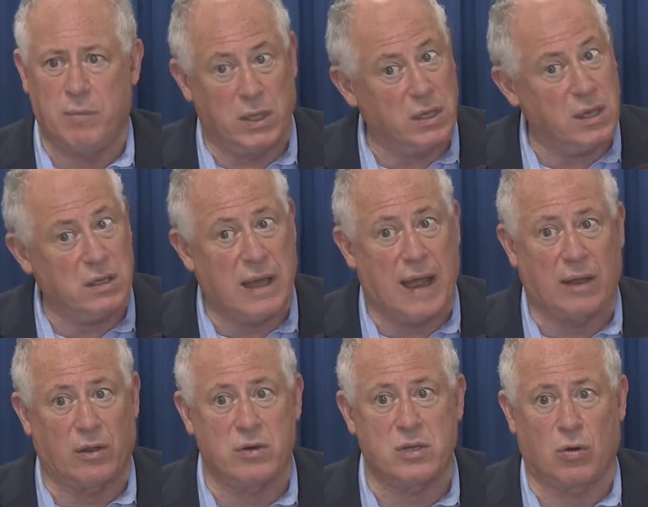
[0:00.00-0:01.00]
million
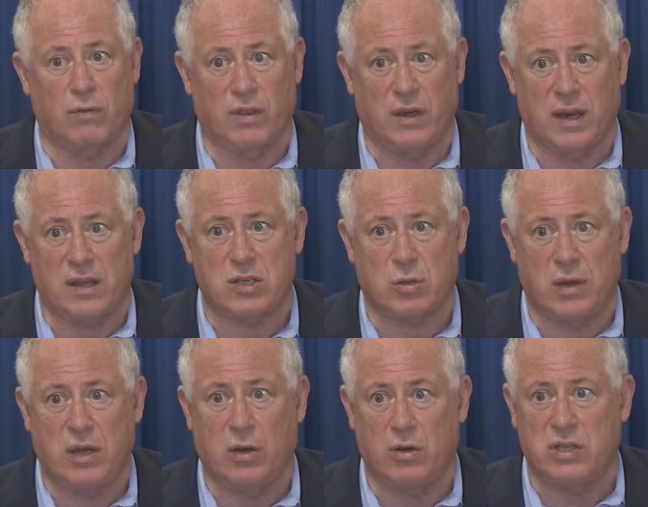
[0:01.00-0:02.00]
over the next
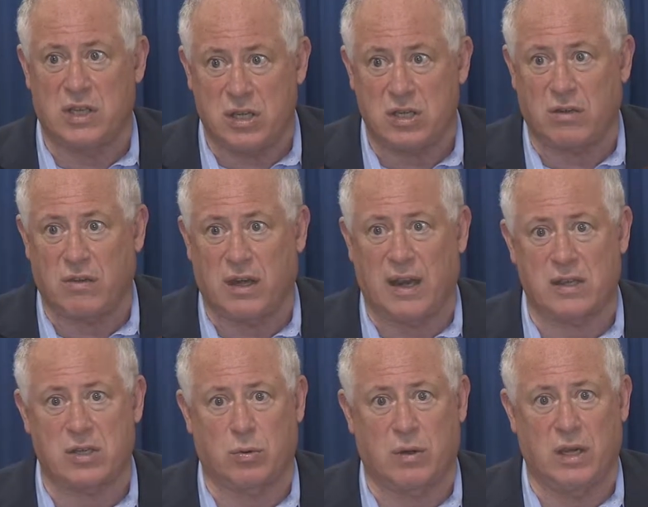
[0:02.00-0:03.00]
3 years, each of the
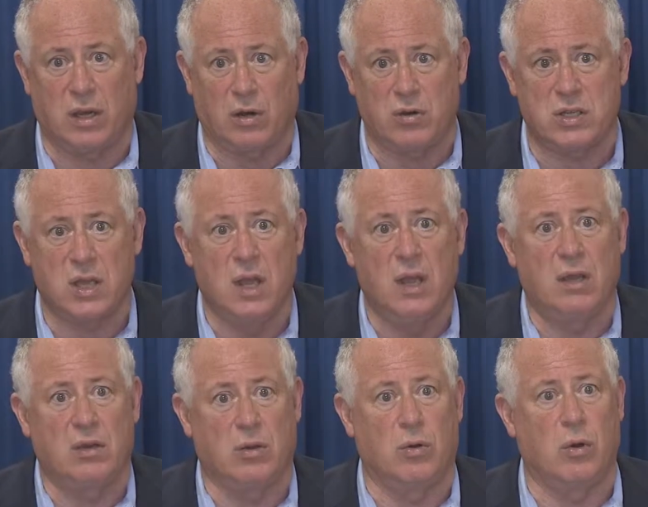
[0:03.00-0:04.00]
next 3 years,
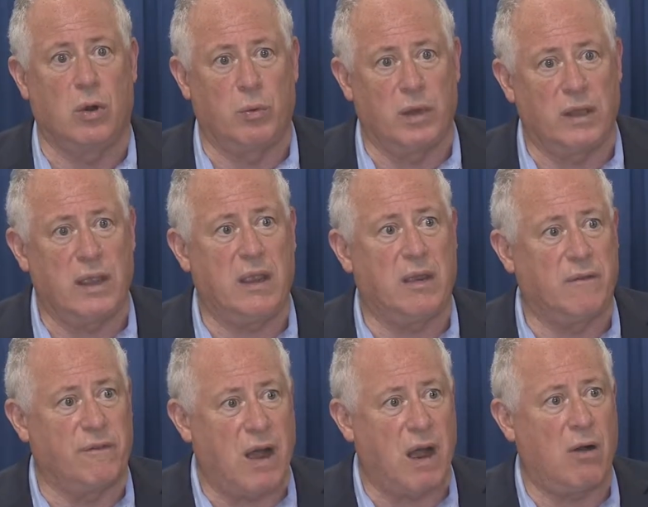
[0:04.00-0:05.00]
to really
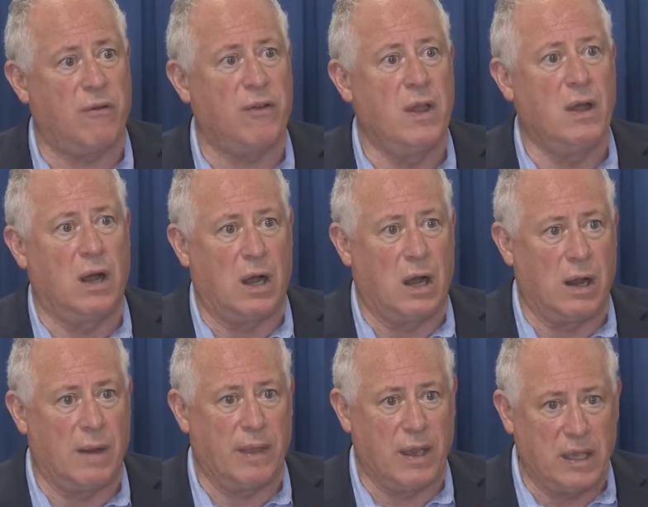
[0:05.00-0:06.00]
involve
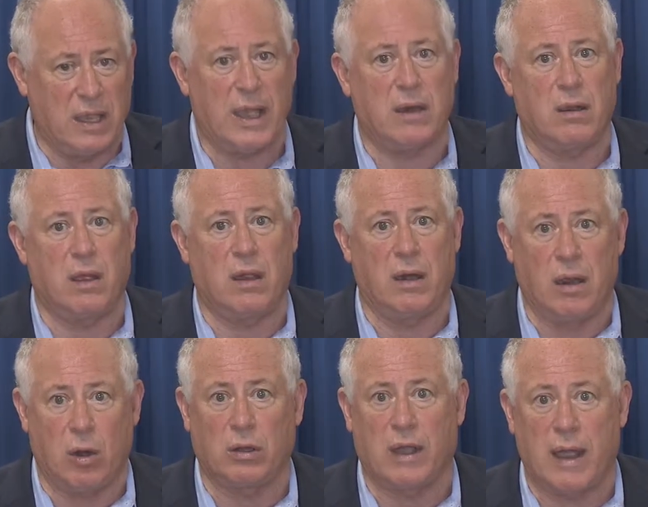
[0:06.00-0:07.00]
and get an
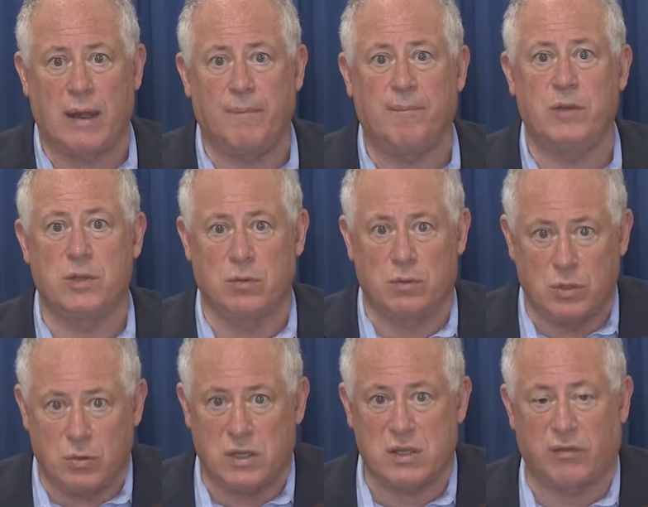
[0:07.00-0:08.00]
airline to
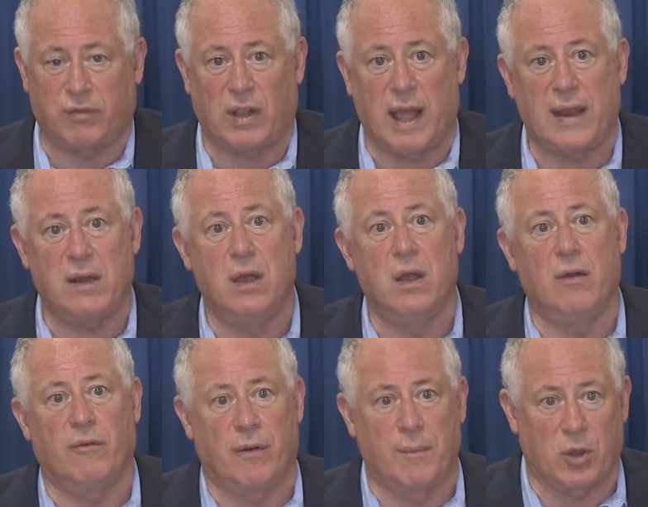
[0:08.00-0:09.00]
do this flight
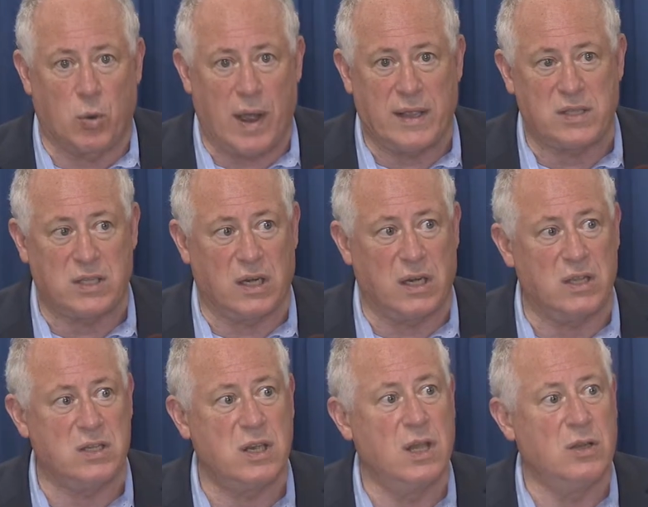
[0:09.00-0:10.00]
from the Quad
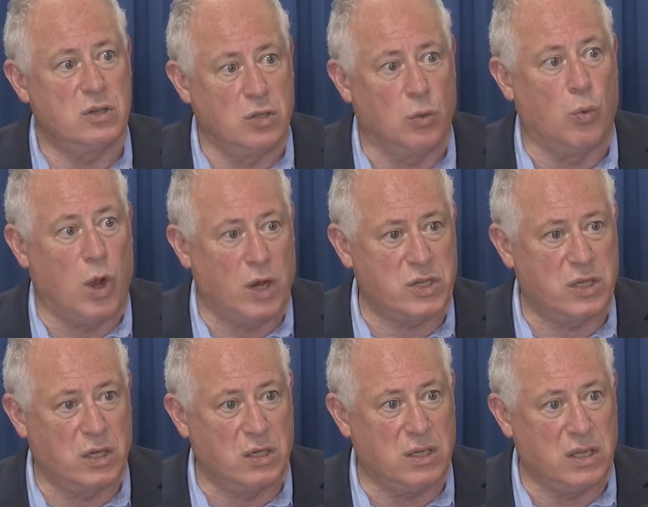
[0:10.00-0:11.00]
Cities to
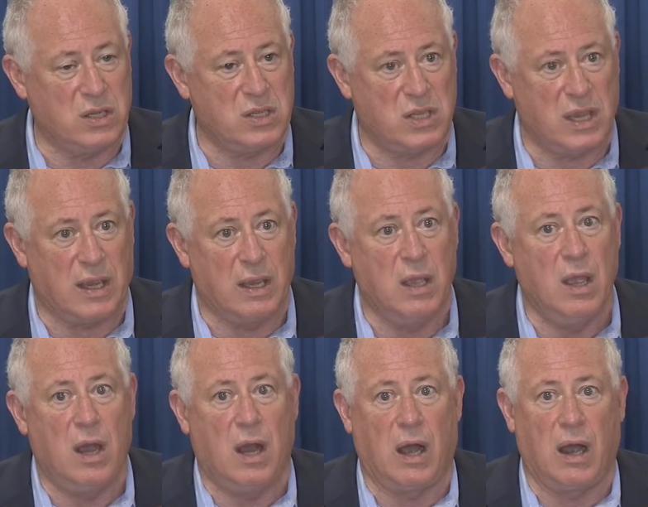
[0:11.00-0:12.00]
Washington, D.C.
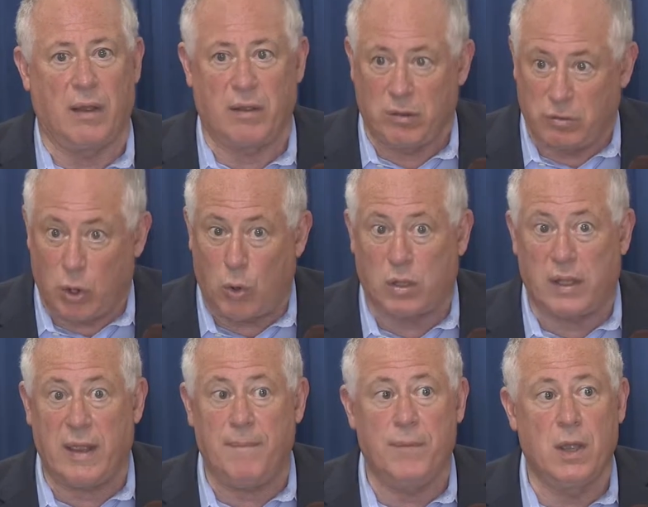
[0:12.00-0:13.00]

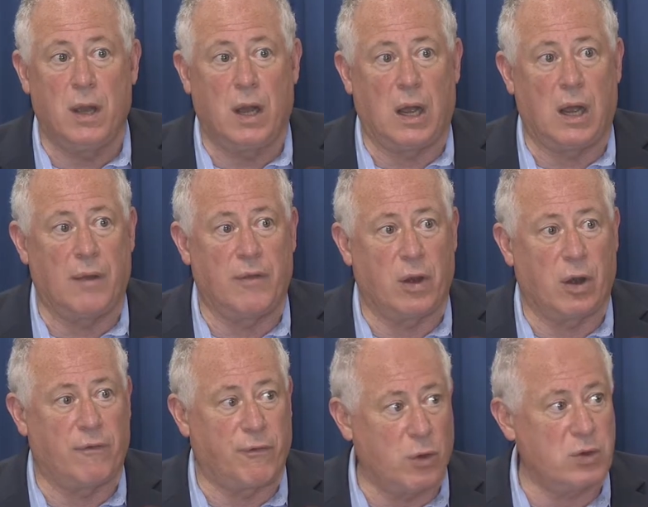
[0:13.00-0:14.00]
Locally,
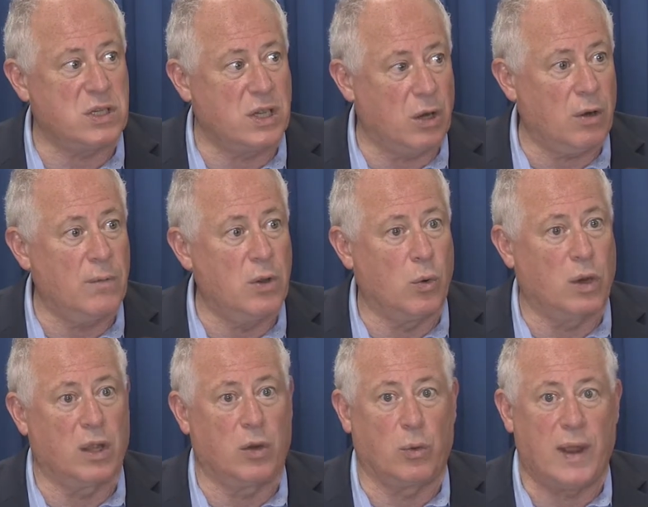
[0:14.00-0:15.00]
there are folks here who
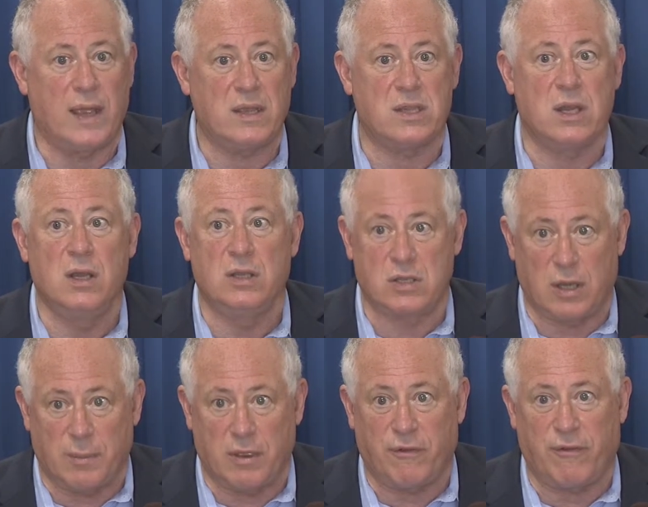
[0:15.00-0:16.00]
are gonna raise
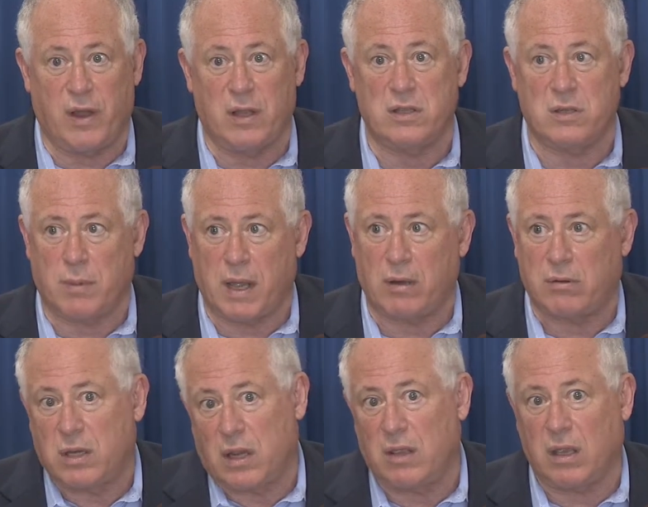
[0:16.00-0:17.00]
some of the funds,
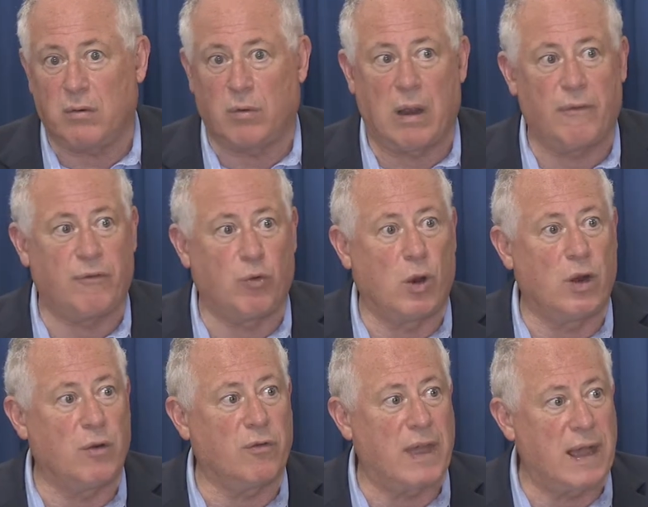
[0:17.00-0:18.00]
about, I think, around
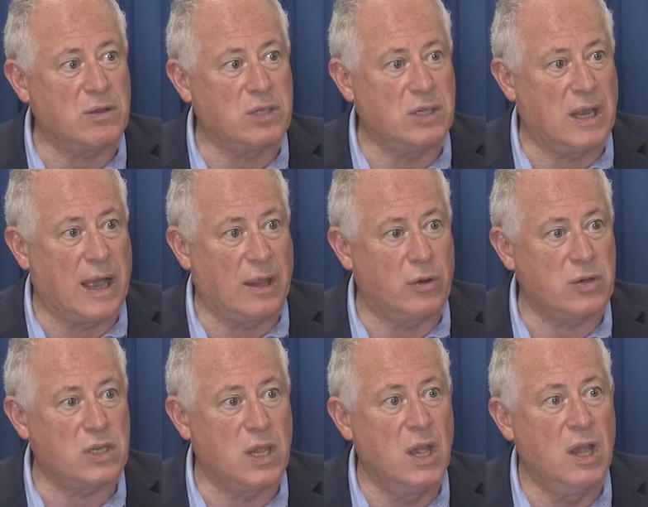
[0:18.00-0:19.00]

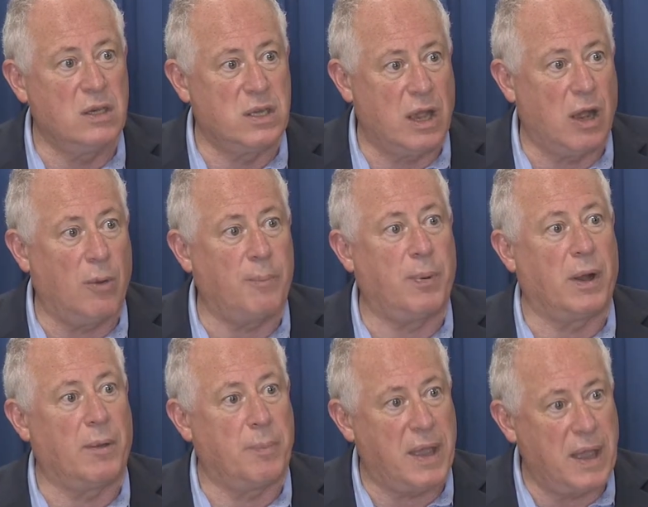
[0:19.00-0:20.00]
$400,000 to help
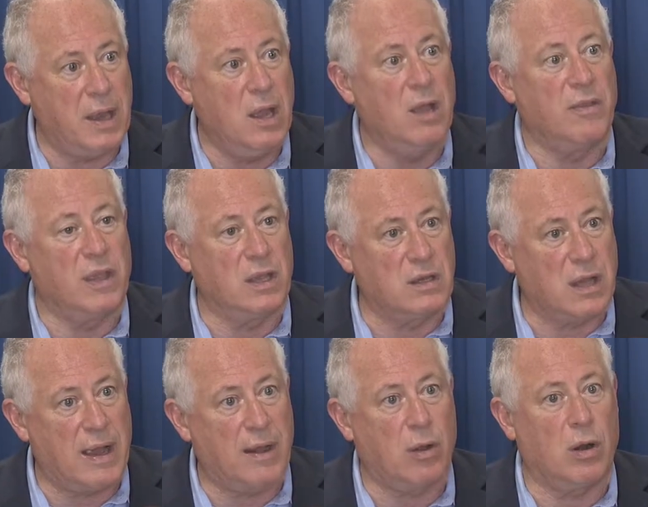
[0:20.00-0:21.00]
pay the
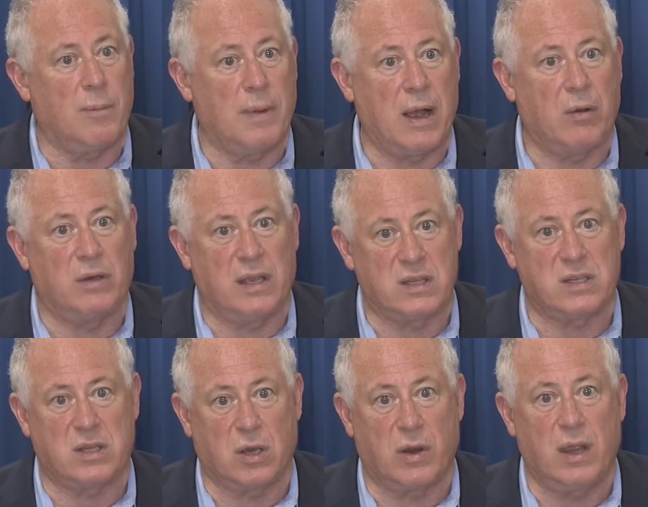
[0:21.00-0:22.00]
entire amount
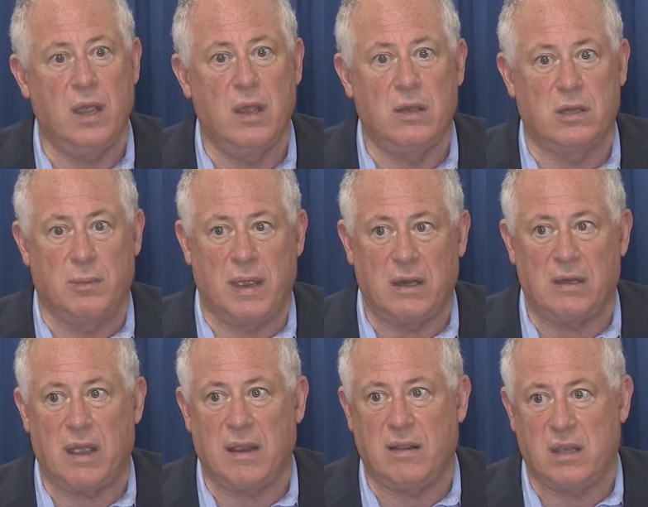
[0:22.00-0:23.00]
necessary to
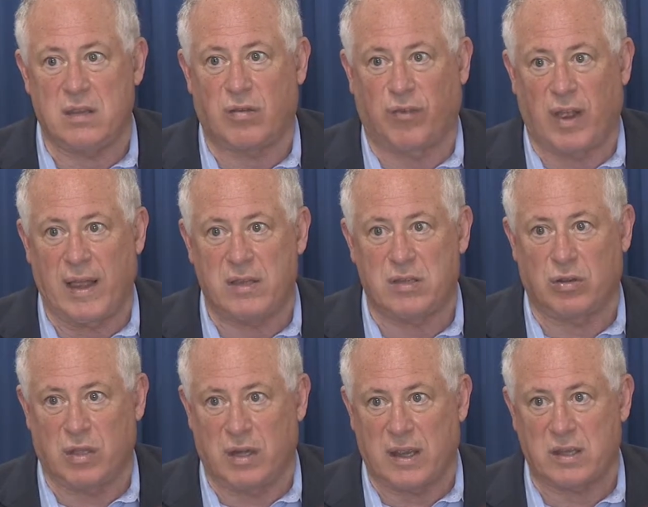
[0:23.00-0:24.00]
maintain these flights
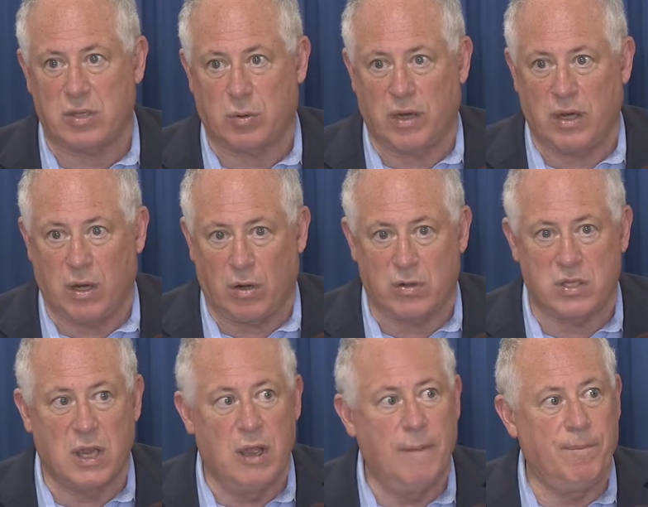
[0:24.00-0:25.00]
for the next 3 years.